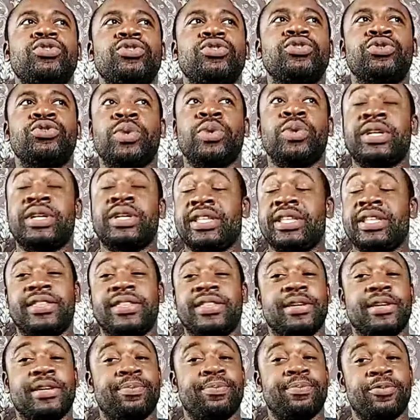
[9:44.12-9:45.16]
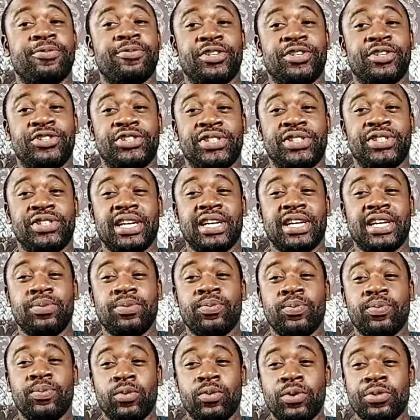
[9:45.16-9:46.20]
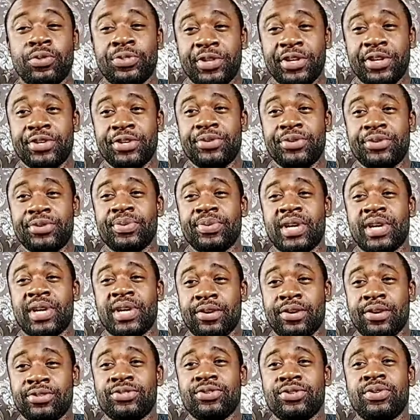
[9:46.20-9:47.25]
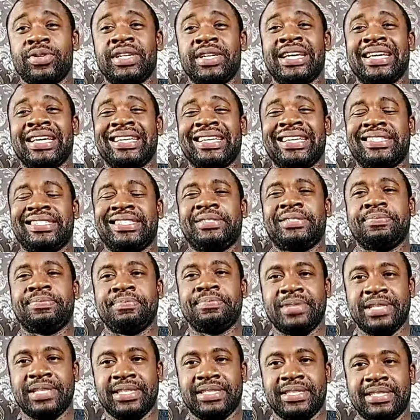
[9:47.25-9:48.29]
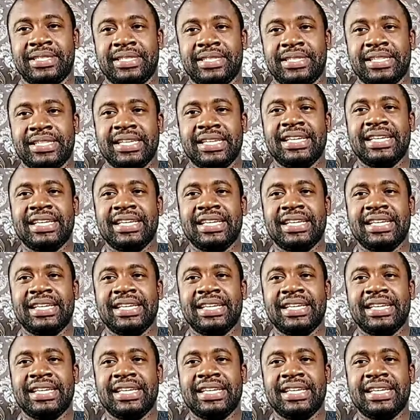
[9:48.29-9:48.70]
to do anything professionally, one thing you cannot underestimate